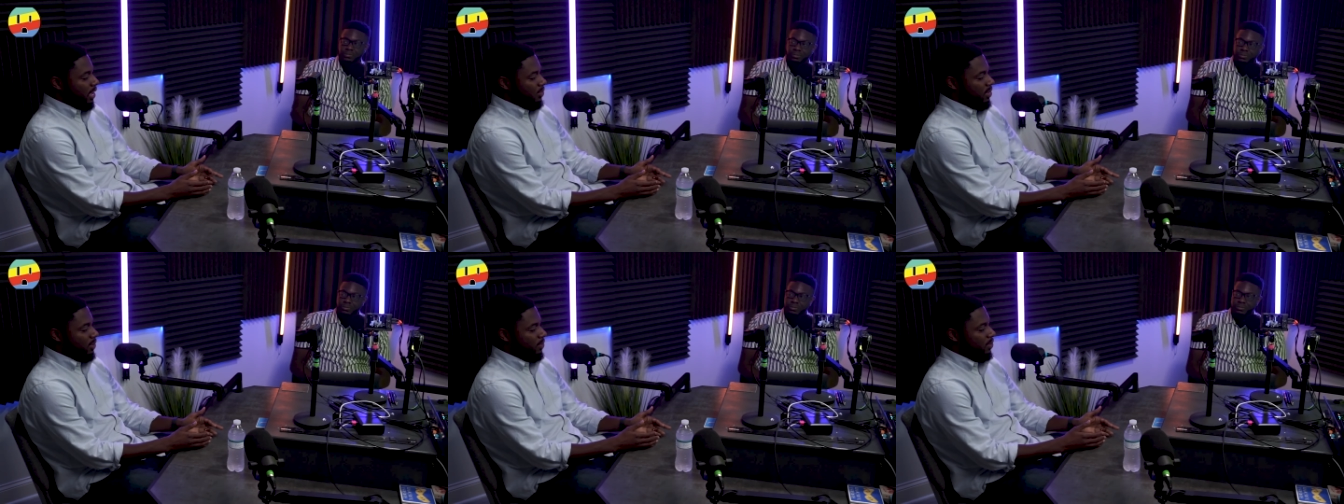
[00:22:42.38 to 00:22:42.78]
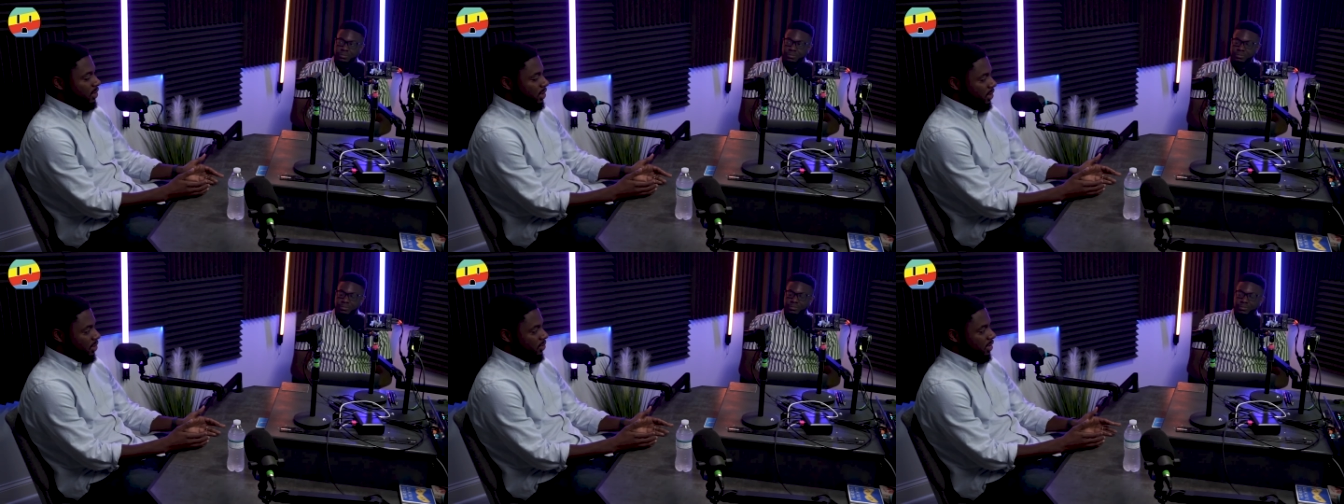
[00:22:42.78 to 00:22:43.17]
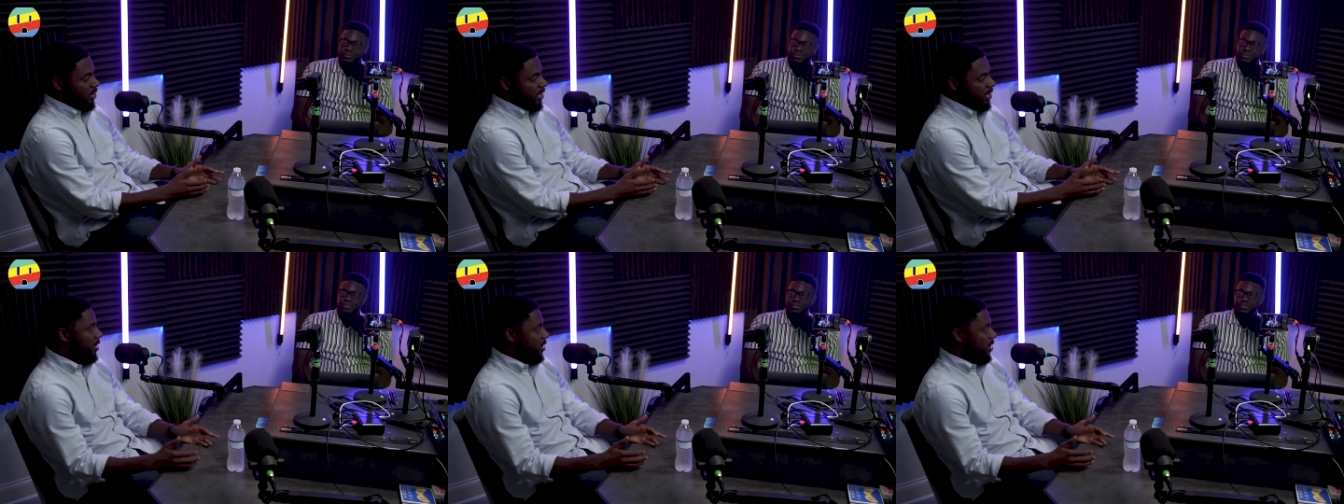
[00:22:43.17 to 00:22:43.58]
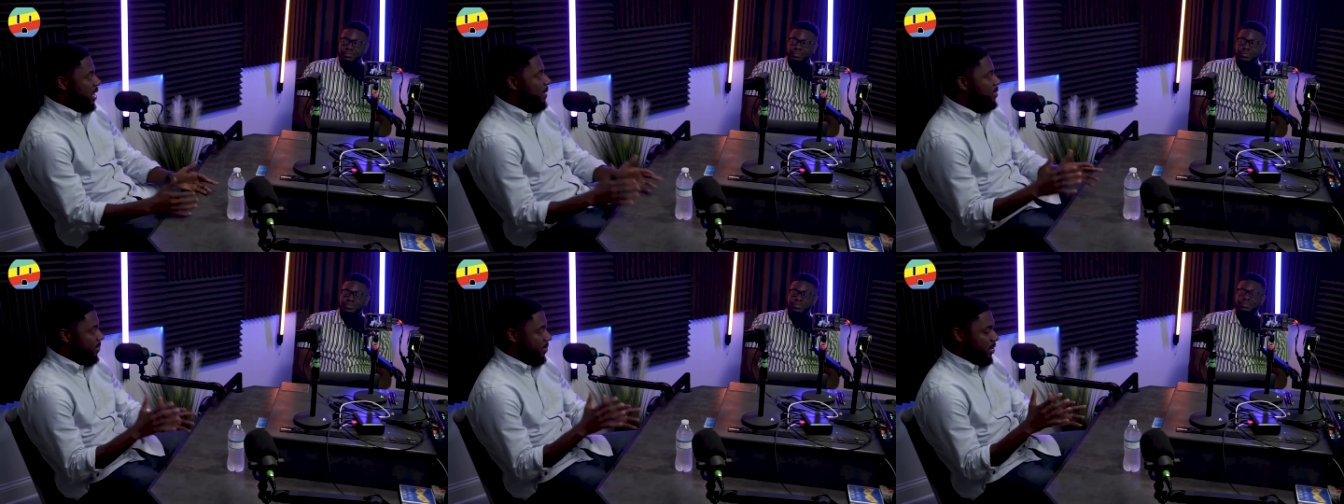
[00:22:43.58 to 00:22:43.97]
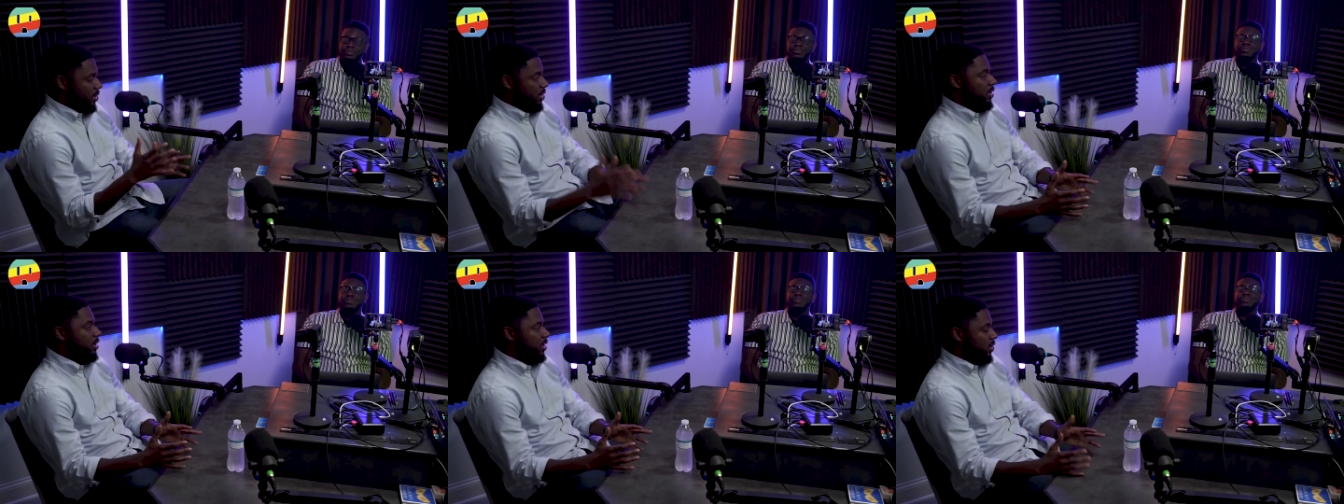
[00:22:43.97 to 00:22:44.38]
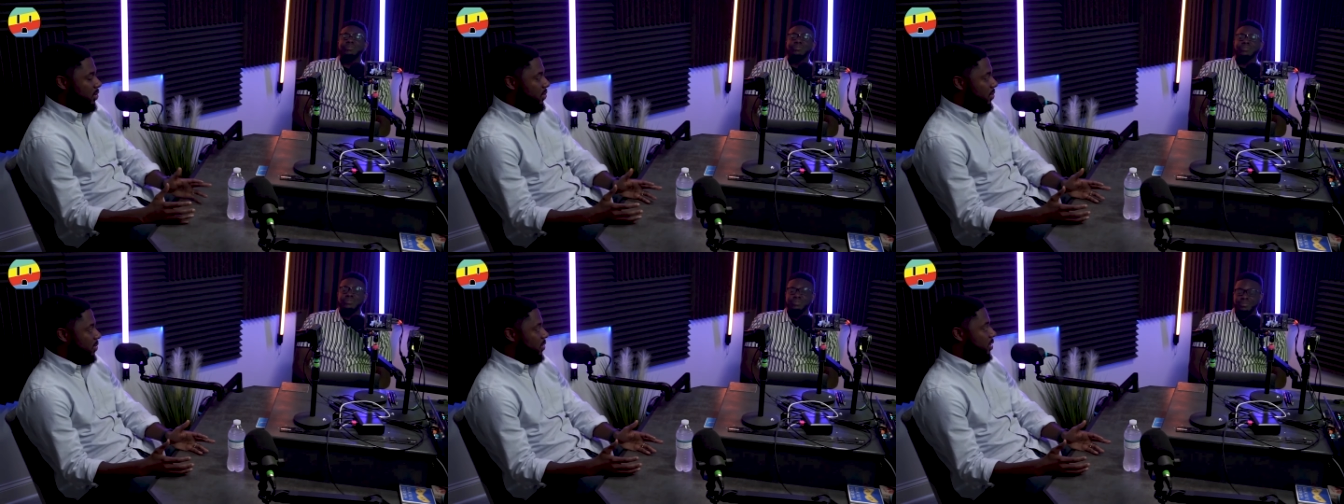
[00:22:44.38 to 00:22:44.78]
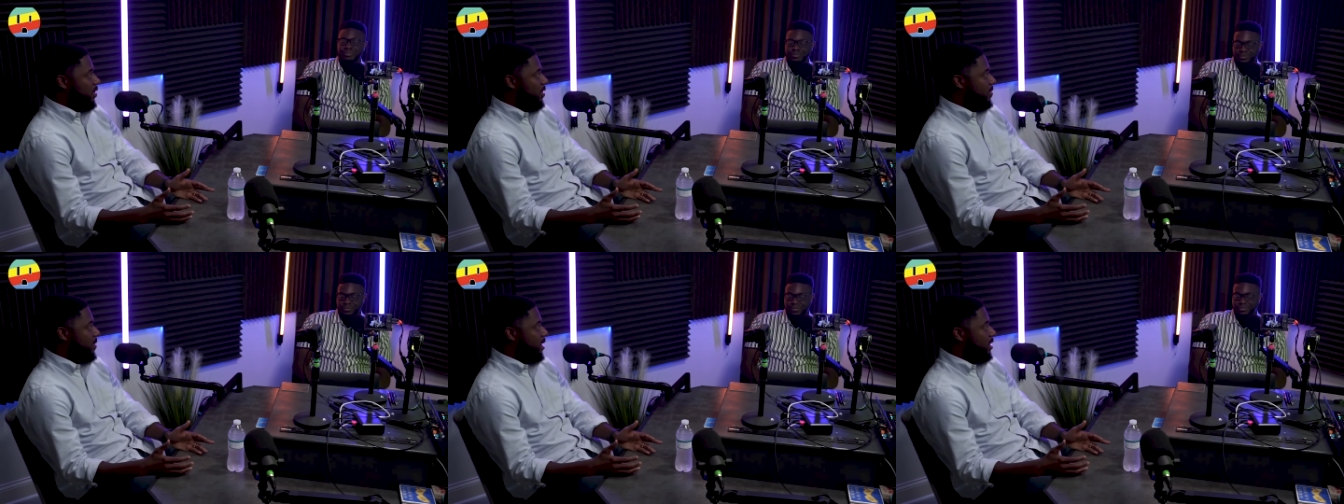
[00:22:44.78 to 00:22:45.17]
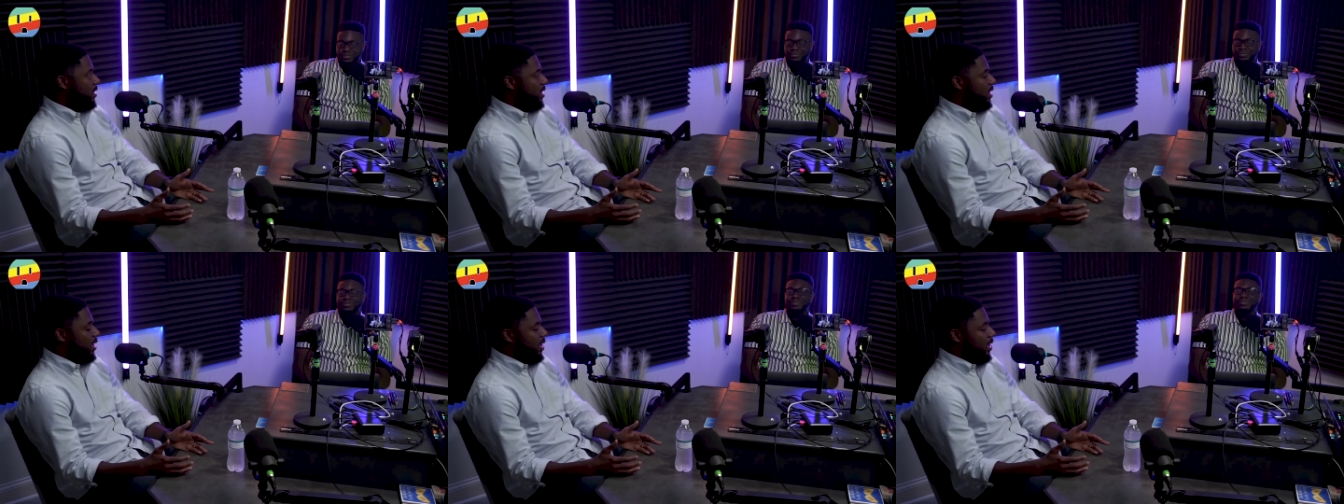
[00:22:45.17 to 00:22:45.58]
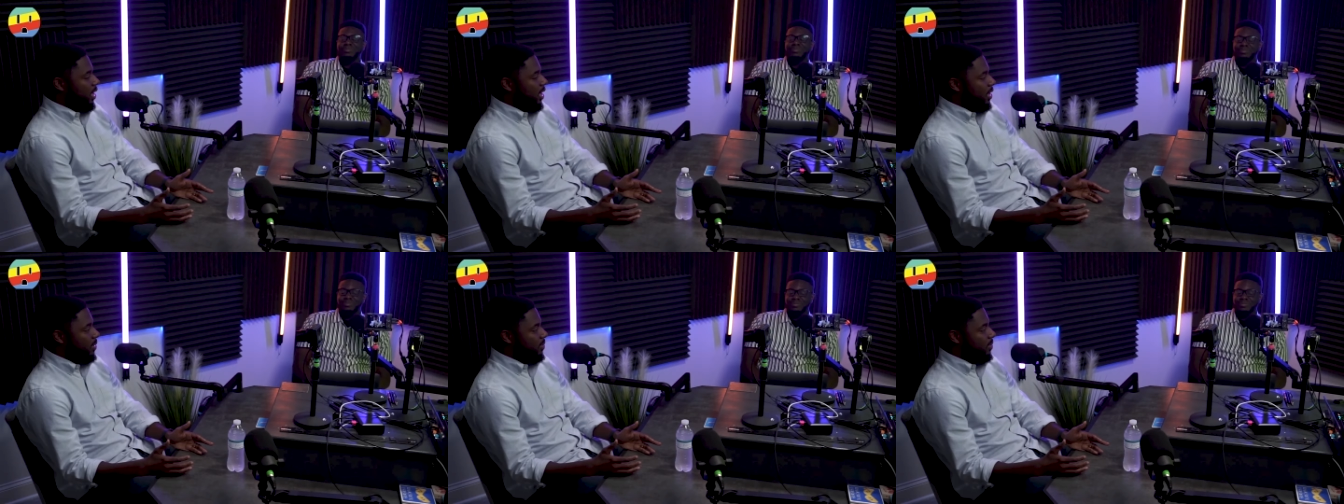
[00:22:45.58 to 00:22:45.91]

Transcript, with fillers: people should use it as a complementary tool. You know what I mean? Um,